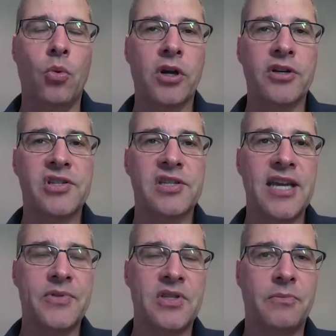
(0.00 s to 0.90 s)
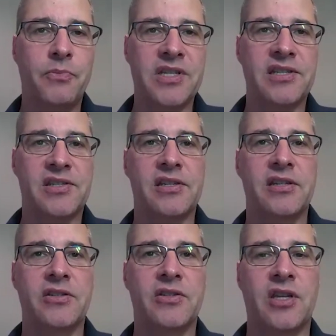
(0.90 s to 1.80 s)
what are steps that
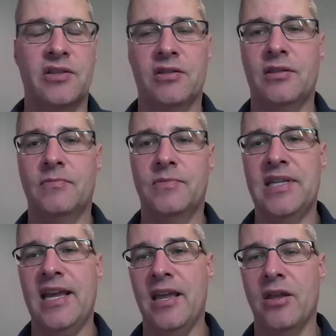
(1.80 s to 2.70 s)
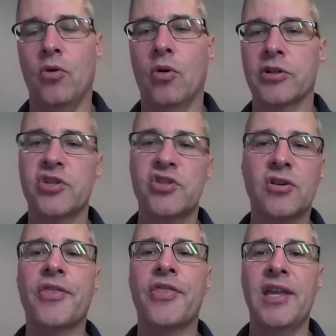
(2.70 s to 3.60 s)
businesses can take or just
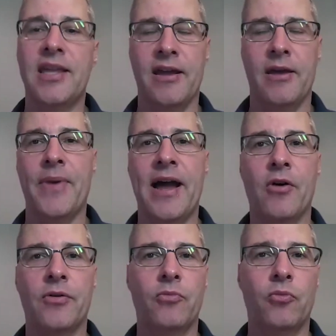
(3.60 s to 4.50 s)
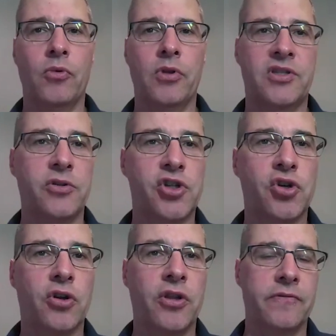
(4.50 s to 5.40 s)
start thinking about to
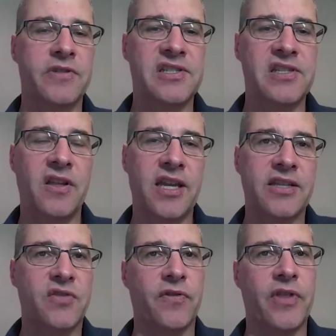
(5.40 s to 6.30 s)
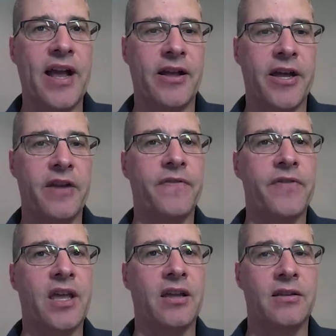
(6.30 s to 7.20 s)
ensure their resilience for that kind of
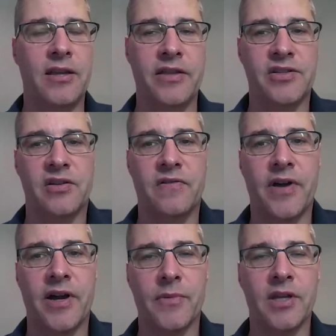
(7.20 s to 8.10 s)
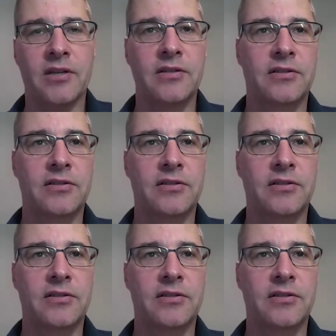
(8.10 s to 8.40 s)
thing in this environment?